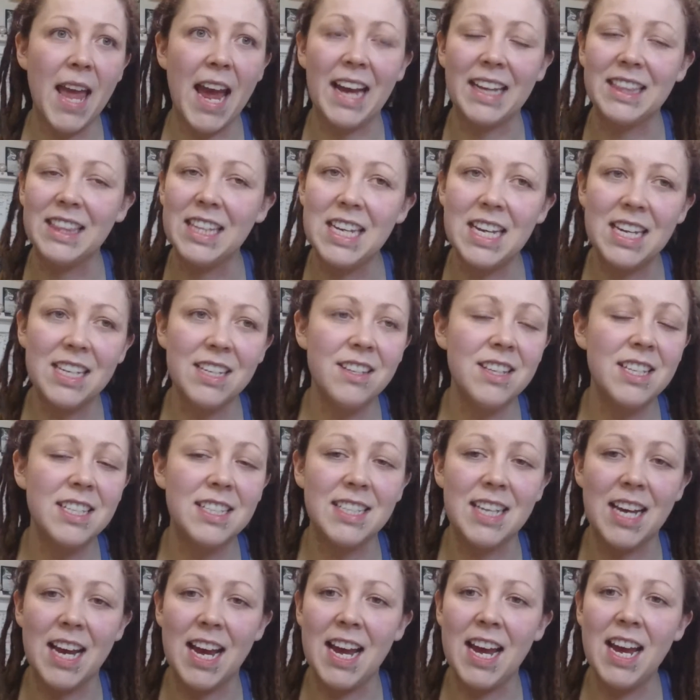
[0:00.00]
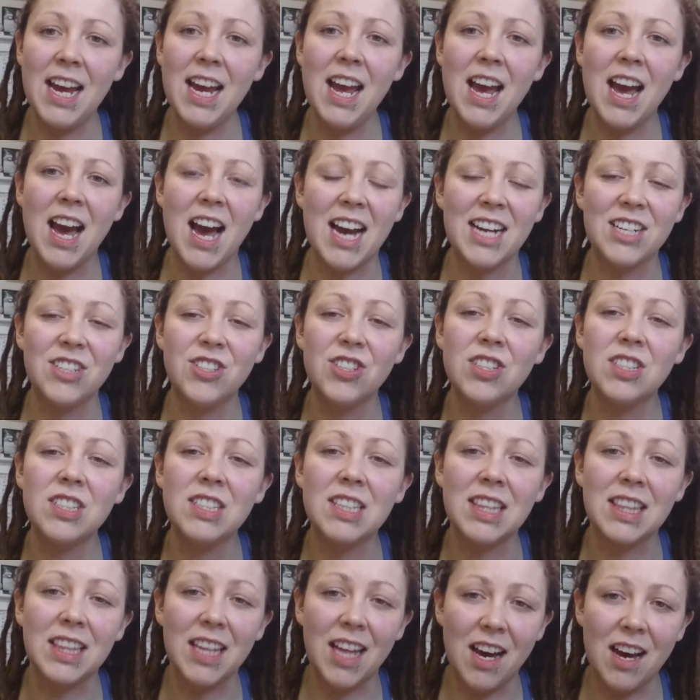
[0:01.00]
At the end of the day, I
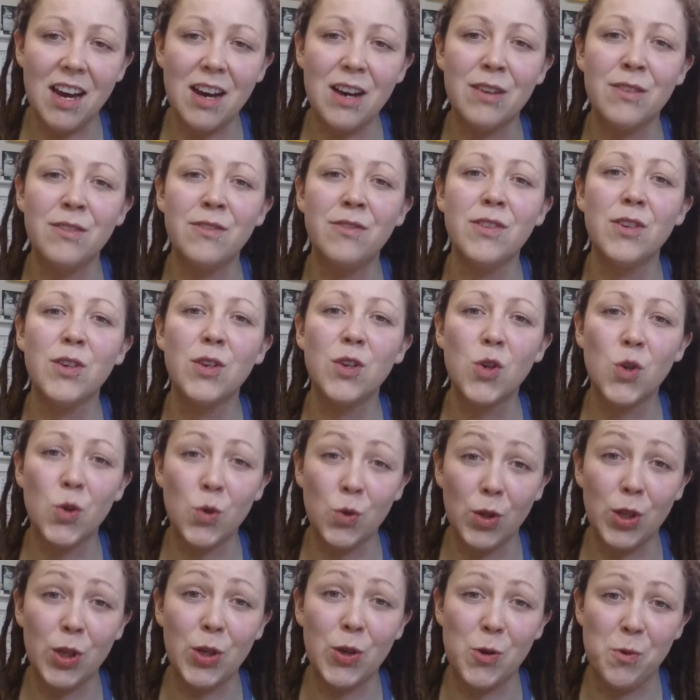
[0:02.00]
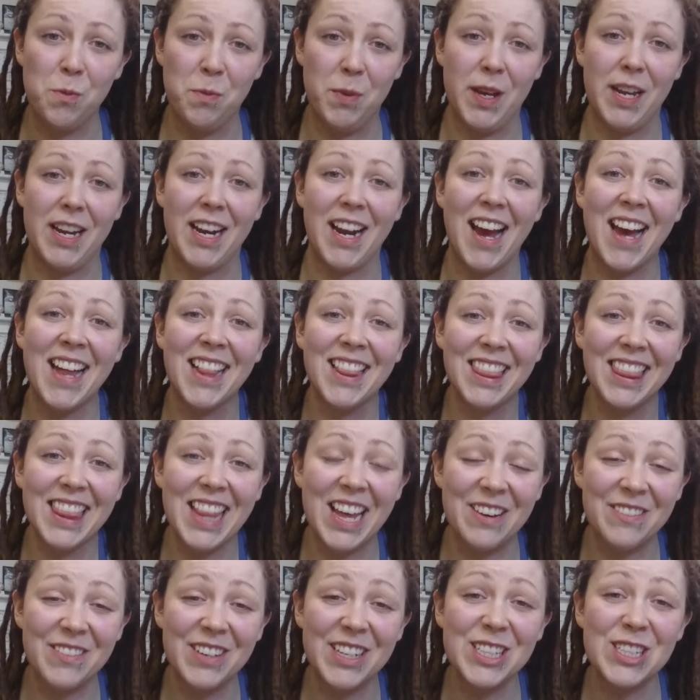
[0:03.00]
just love hula hooping. I
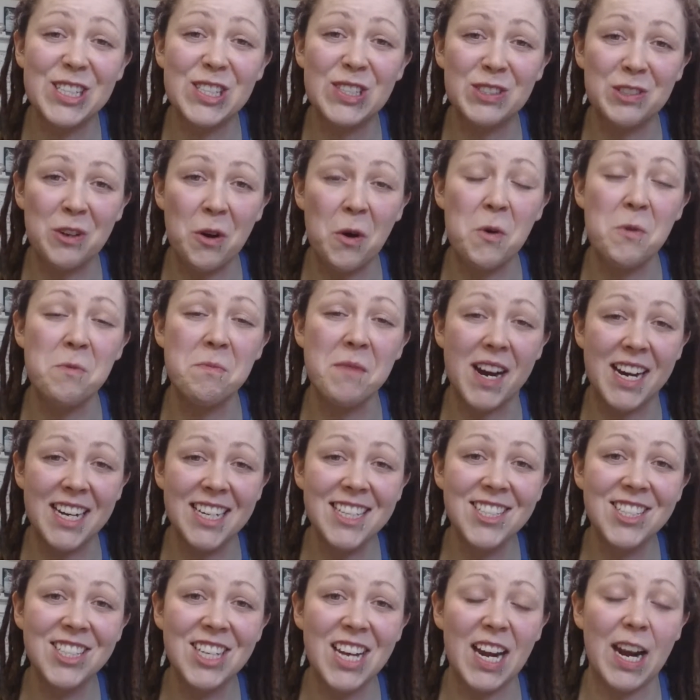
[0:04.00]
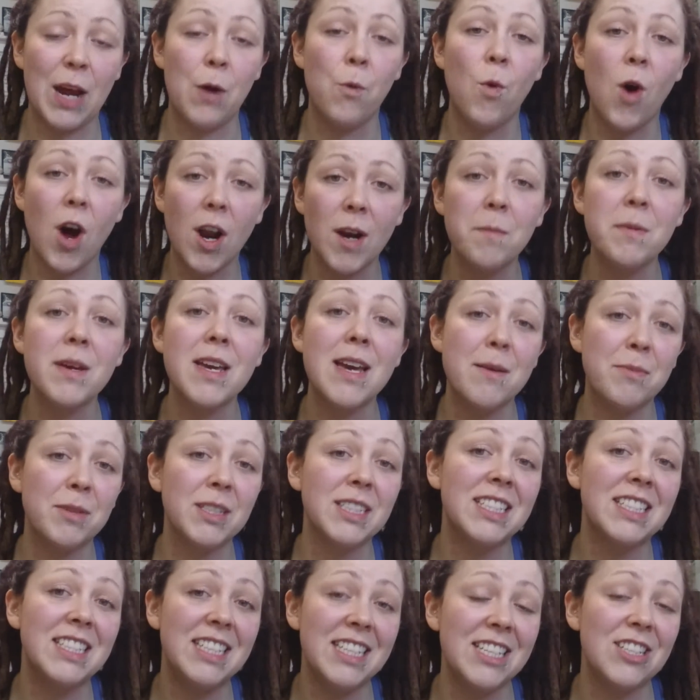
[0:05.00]
love it so much, and I want to be
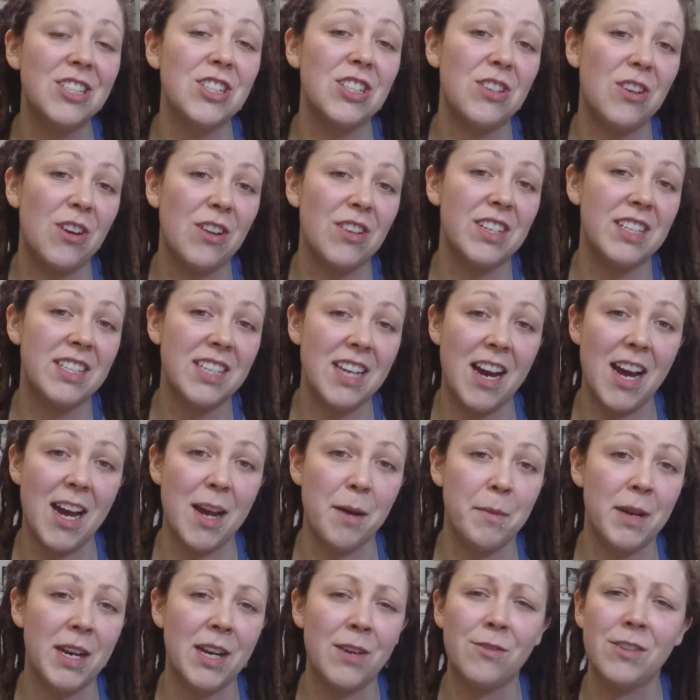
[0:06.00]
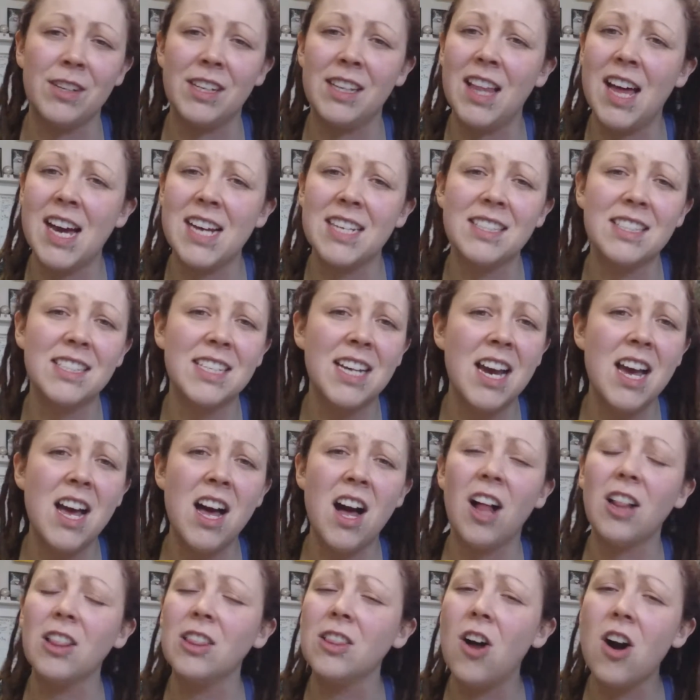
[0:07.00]
able to teach it all the time. And I realized
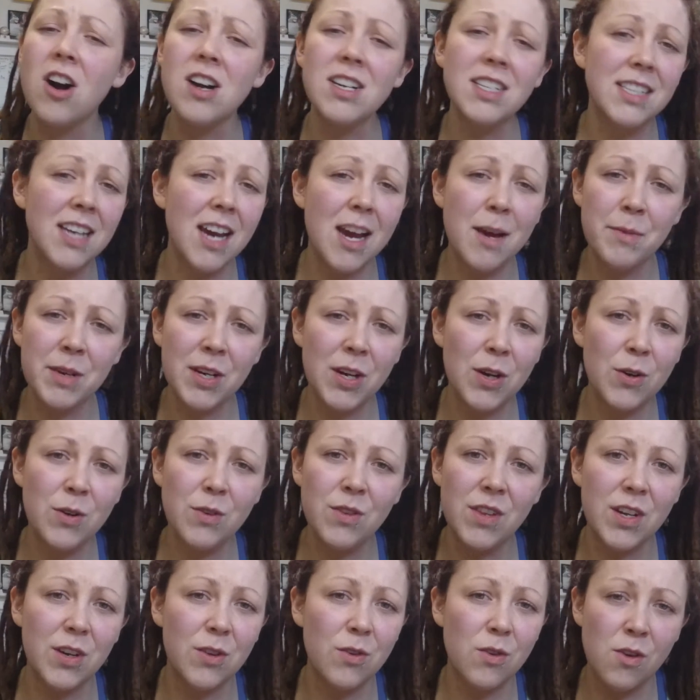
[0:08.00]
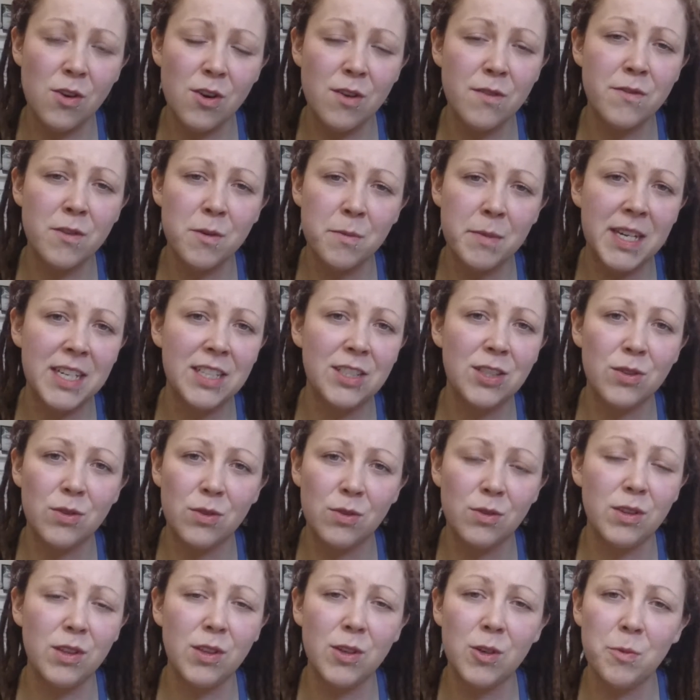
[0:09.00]
a long time ago that in order for me to
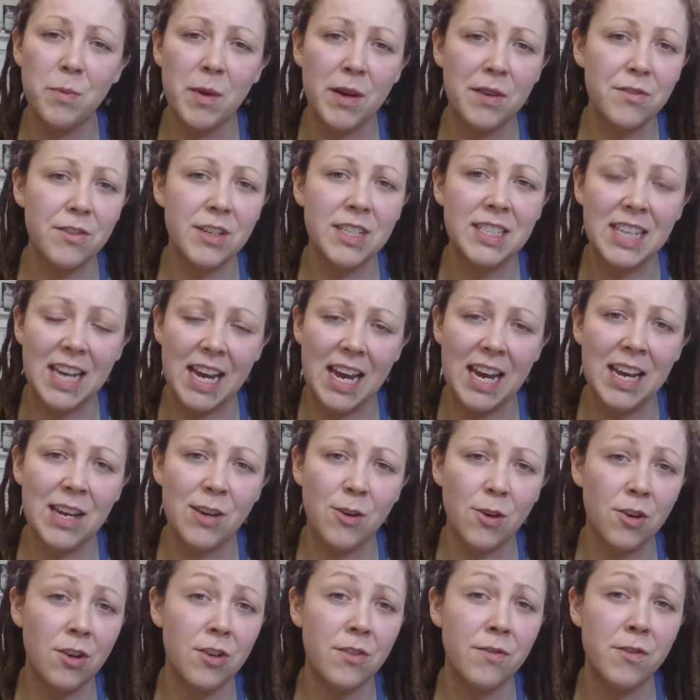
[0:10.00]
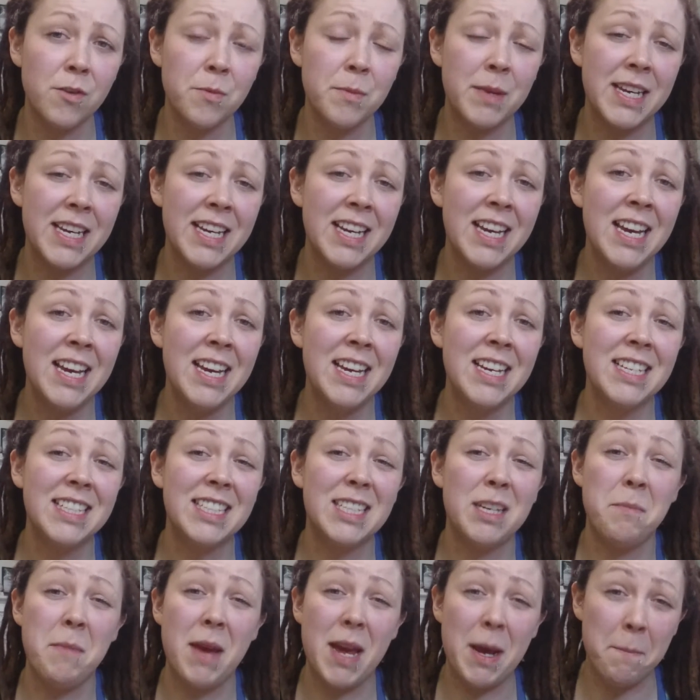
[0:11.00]
hula hoop every day, in order for me
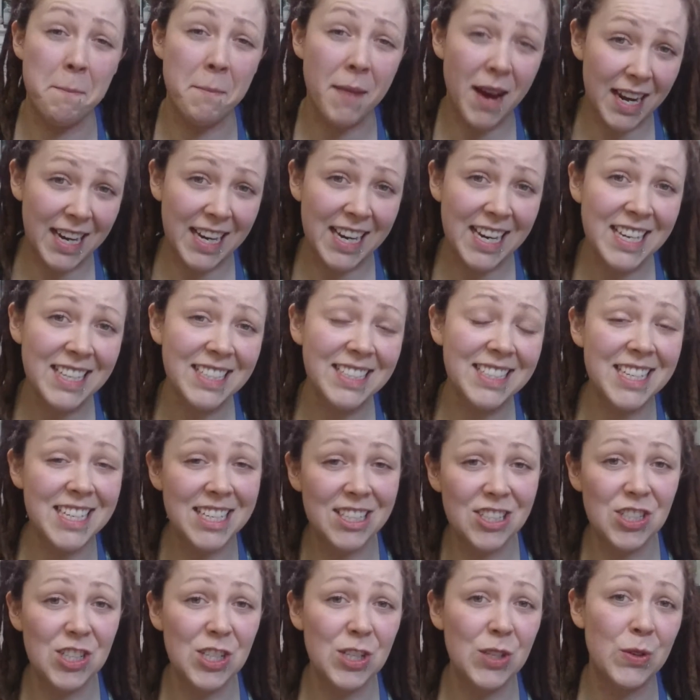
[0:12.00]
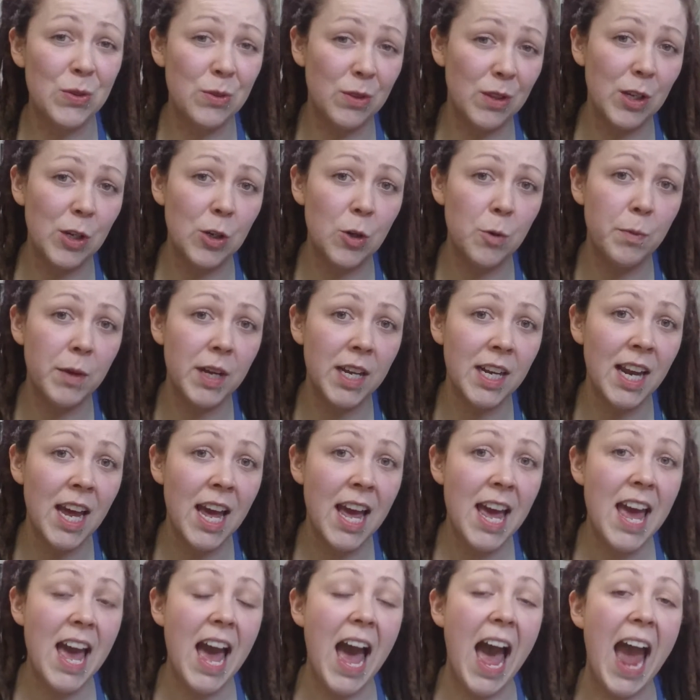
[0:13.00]
to make money teaching hula
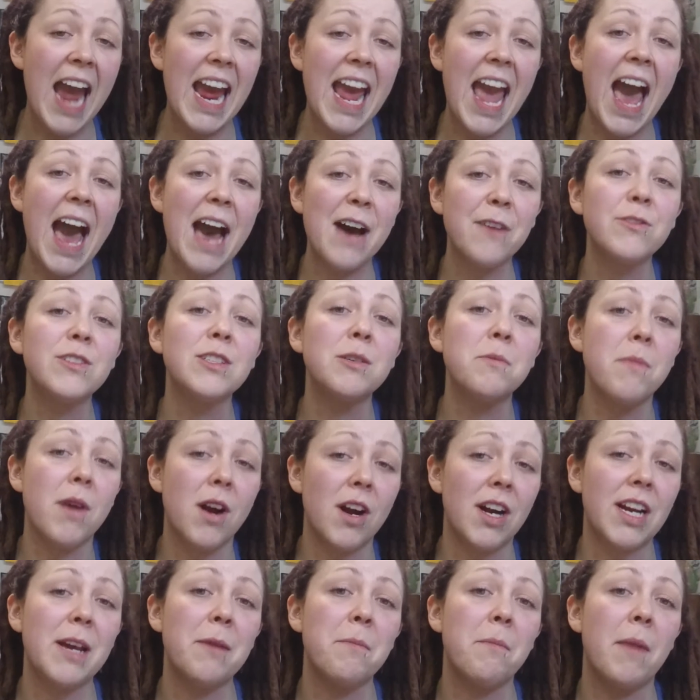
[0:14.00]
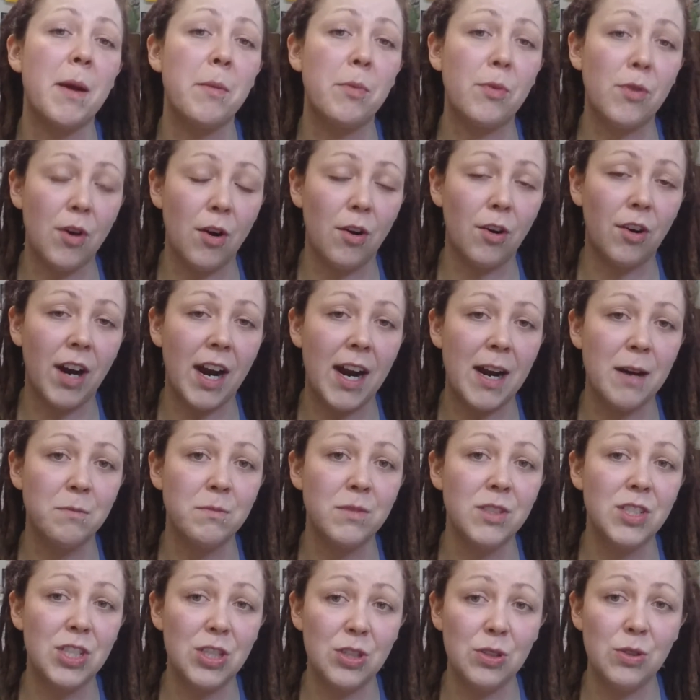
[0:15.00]
hooping, I have to market my
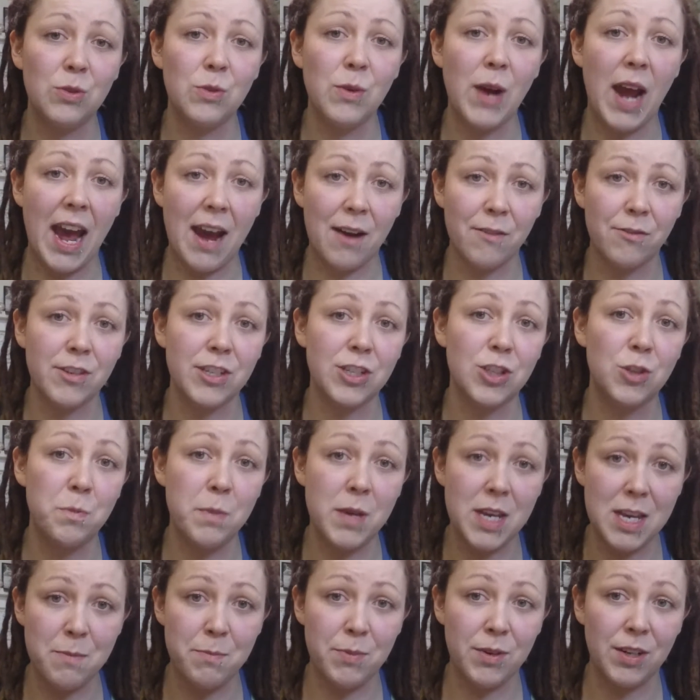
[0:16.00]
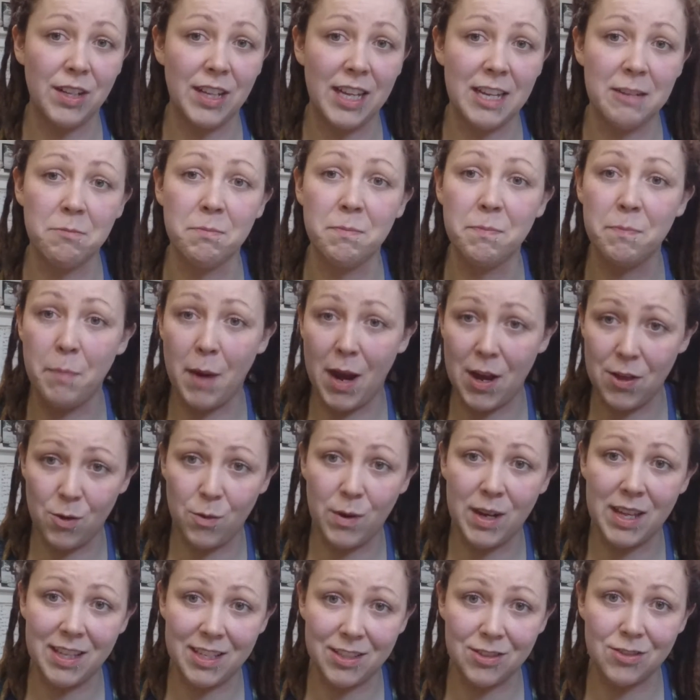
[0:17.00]
program to average people. And by
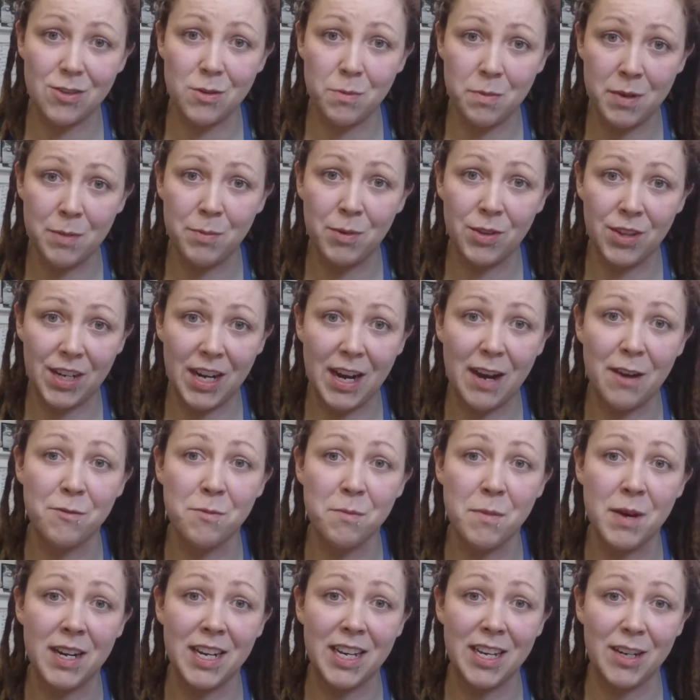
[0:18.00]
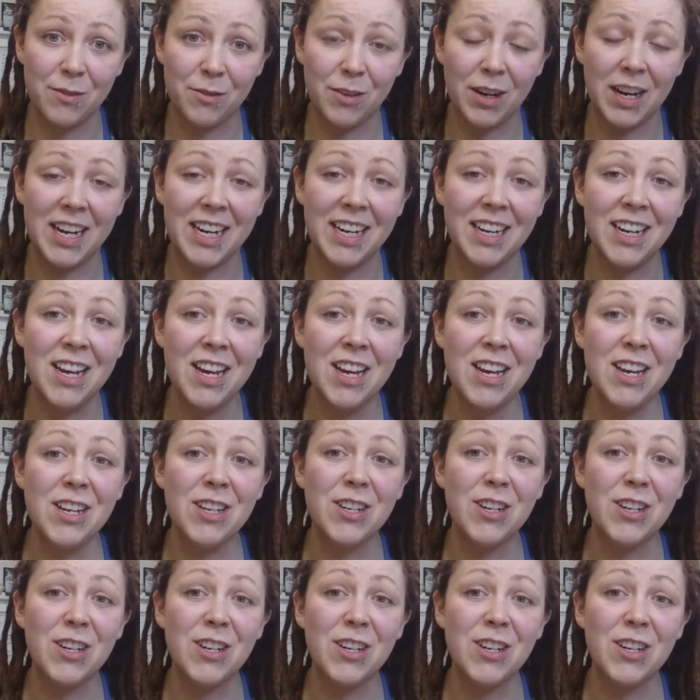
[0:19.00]
the way, these are the people that have money, right?